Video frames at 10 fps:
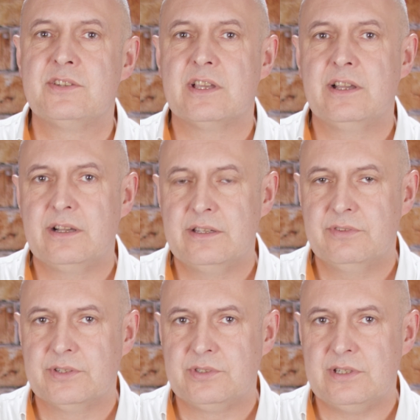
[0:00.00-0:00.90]
a high
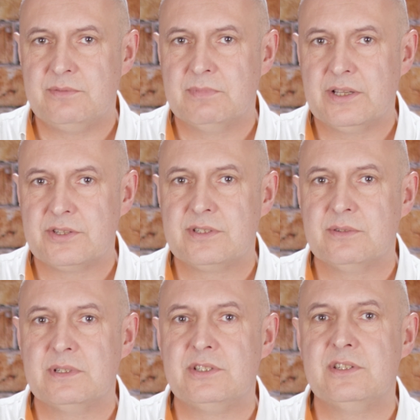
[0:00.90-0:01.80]
voltage master,
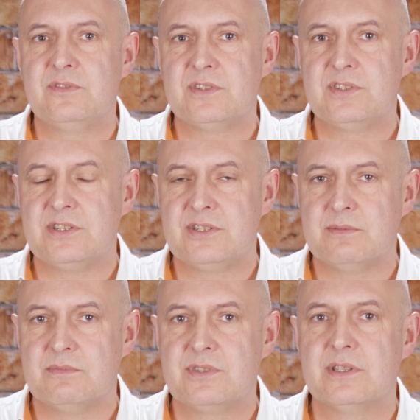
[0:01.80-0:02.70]
which is for
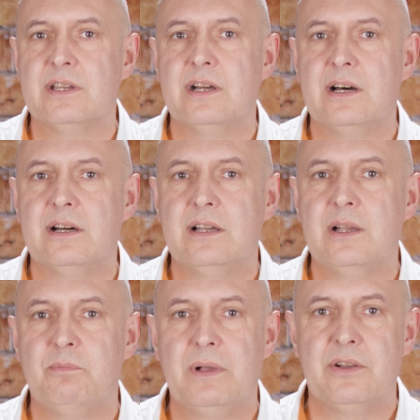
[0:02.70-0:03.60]
systems that are
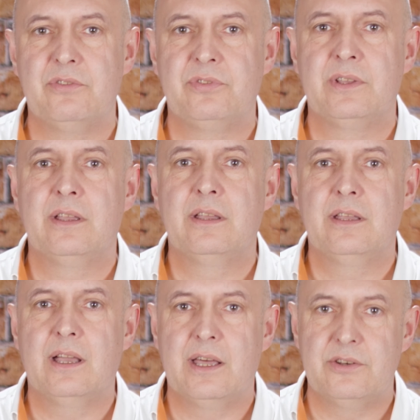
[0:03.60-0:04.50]
above
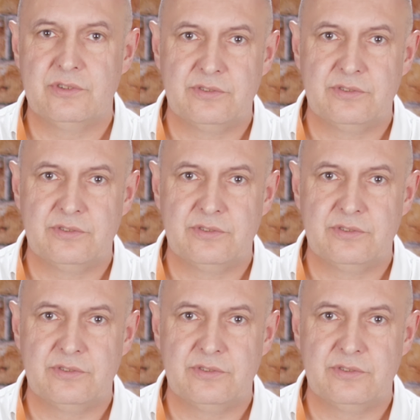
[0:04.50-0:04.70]
100